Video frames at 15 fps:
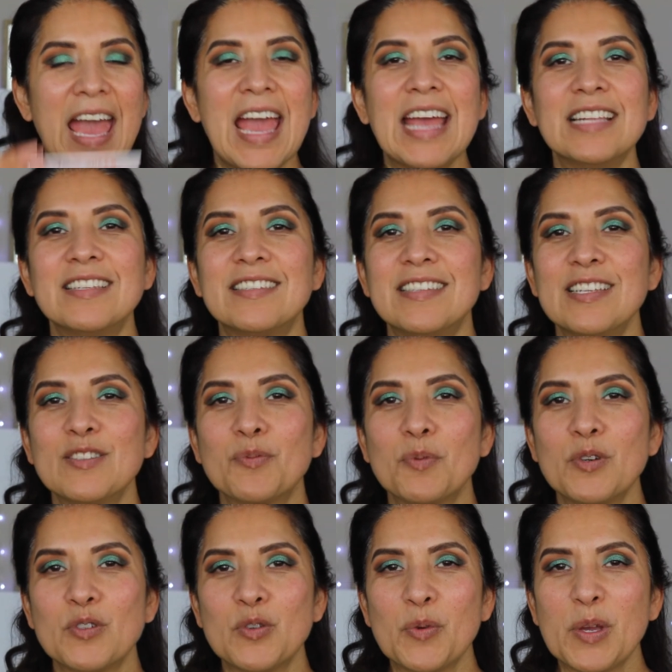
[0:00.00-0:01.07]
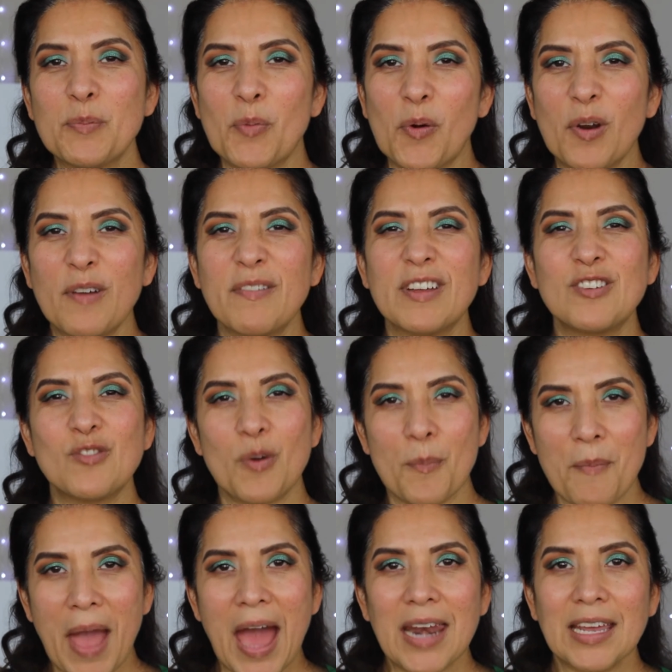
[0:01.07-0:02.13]
And since we're doing more of a
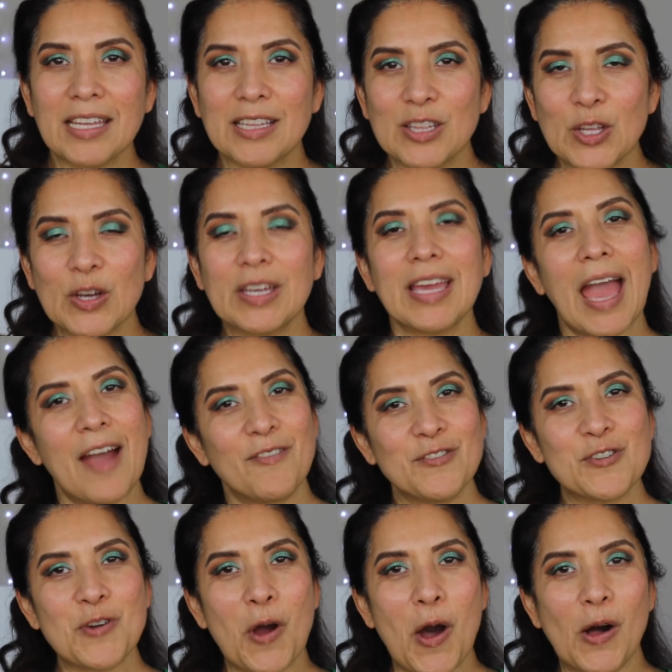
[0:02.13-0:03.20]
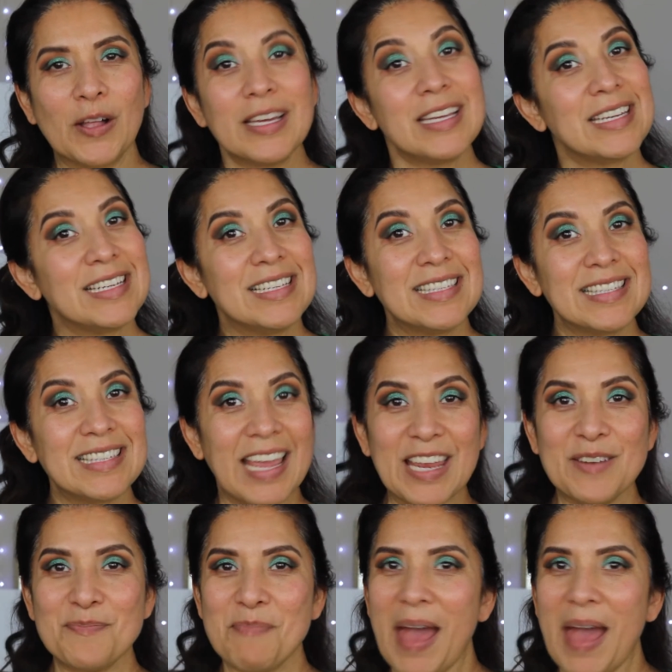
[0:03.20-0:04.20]
dramatic look, after all, it is St.